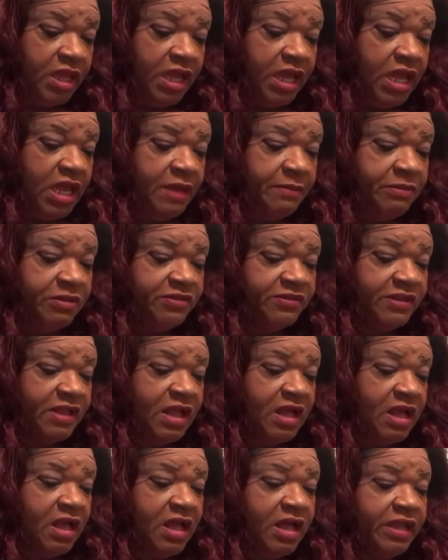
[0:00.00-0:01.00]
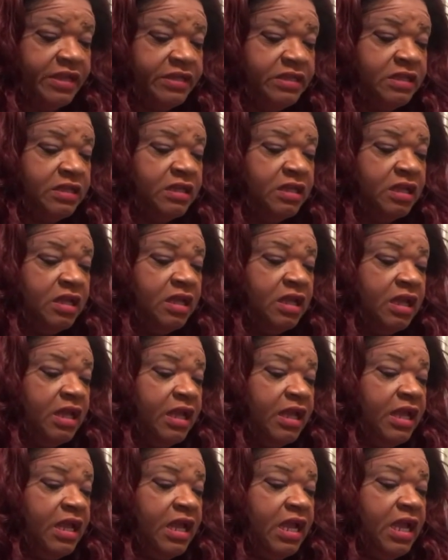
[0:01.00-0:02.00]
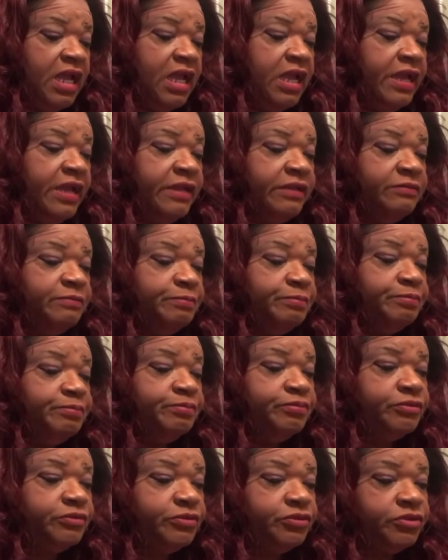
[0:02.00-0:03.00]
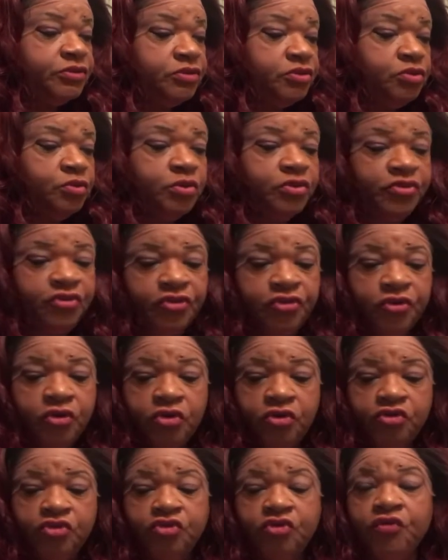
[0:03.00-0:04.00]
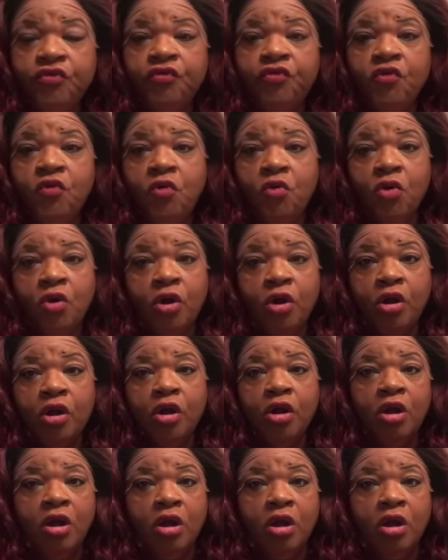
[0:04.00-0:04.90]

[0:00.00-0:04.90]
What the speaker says: Amazon and do a search for